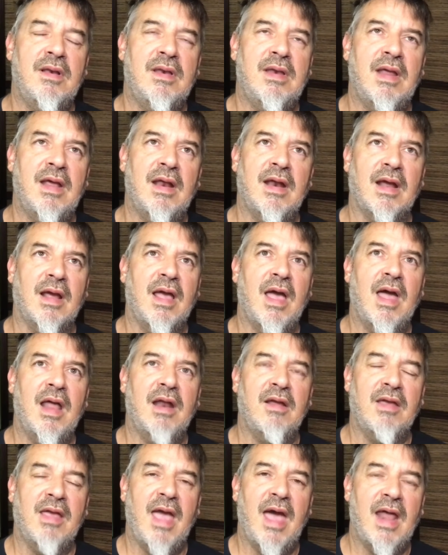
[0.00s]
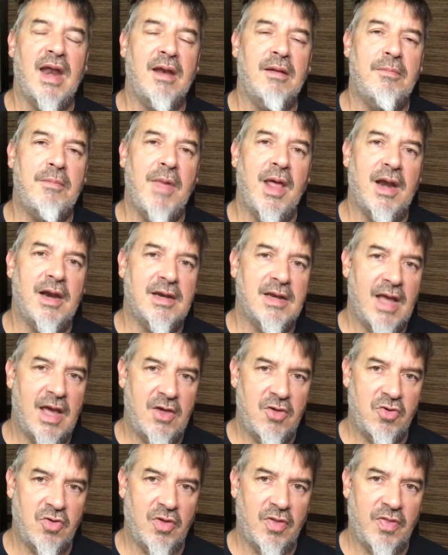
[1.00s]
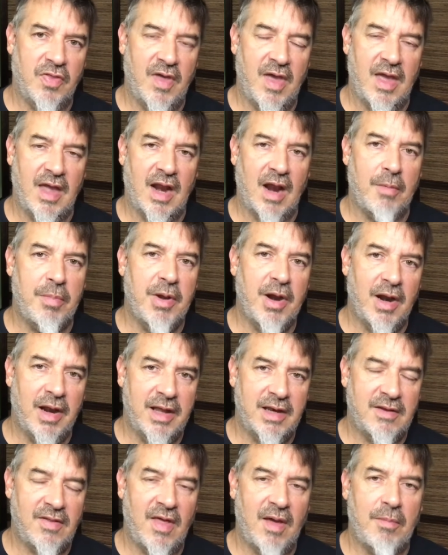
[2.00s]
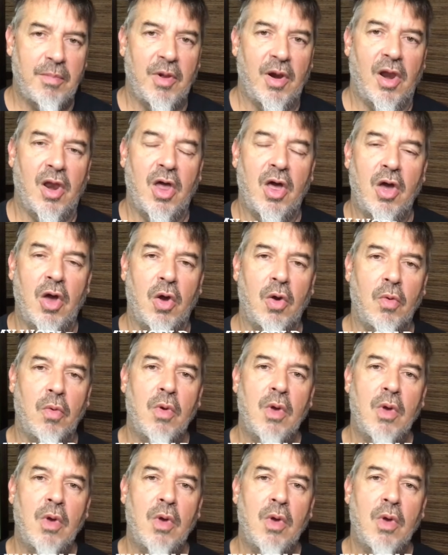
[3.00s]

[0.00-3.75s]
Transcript: did a kind of guided meditation thing, and I'll put a link to that below